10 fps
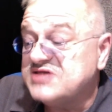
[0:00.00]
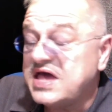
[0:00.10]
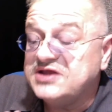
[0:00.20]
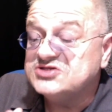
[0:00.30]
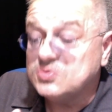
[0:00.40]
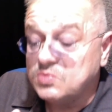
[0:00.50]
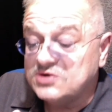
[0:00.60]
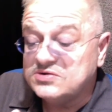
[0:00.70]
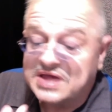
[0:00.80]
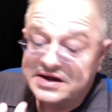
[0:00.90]
That is
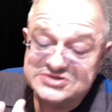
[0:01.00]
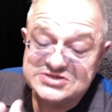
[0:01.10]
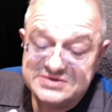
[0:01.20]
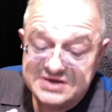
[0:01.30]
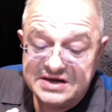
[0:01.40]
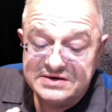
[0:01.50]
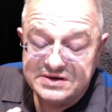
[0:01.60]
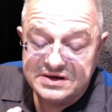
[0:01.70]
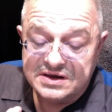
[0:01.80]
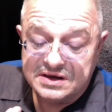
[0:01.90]
the one. That
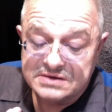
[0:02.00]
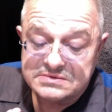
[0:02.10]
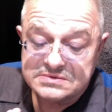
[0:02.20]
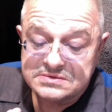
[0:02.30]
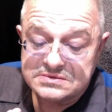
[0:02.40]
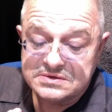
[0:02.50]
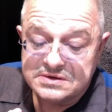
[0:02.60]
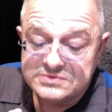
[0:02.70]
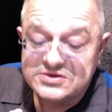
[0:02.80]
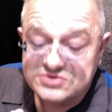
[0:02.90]
is indeed the
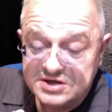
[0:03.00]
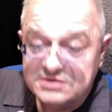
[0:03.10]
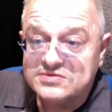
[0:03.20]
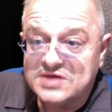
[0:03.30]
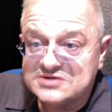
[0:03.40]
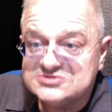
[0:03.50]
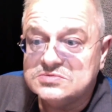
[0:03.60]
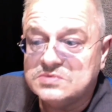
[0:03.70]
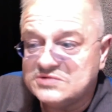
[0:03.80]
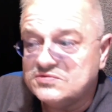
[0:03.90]

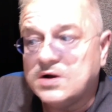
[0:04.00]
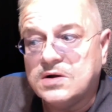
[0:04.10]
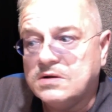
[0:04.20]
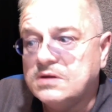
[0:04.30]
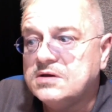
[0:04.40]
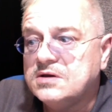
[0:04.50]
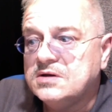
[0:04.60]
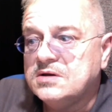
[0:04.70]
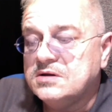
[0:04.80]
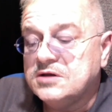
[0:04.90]
theater. That is the one
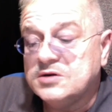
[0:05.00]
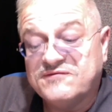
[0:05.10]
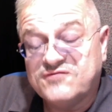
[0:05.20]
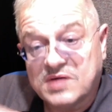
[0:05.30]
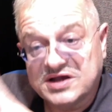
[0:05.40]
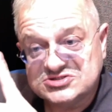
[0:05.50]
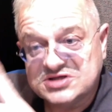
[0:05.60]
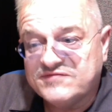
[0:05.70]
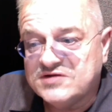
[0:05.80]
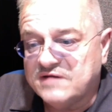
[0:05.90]
role.
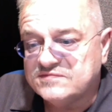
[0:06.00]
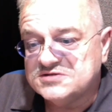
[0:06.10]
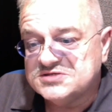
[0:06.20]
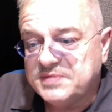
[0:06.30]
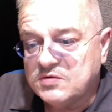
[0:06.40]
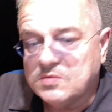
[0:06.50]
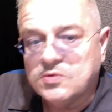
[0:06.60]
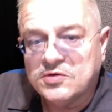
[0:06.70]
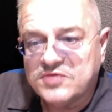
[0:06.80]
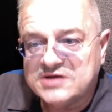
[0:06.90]
Before I shuffle
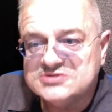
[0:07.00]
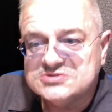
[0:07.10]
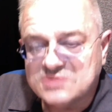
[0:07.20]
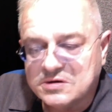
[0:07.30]
off to the spirit